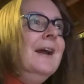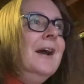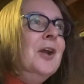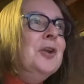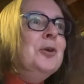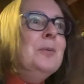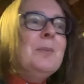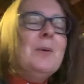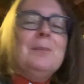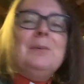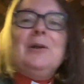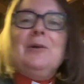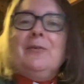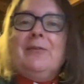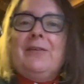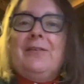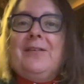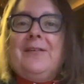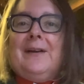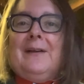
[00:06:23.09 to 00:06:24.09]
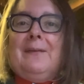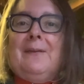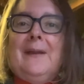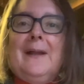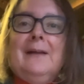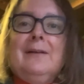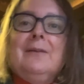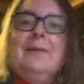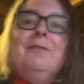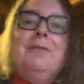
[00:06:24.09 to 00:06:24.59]
And you probably understand
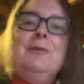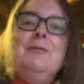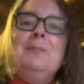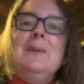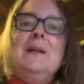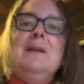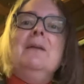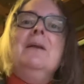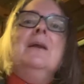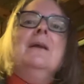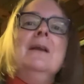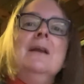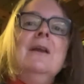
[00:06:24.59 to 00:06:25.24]
that if you've been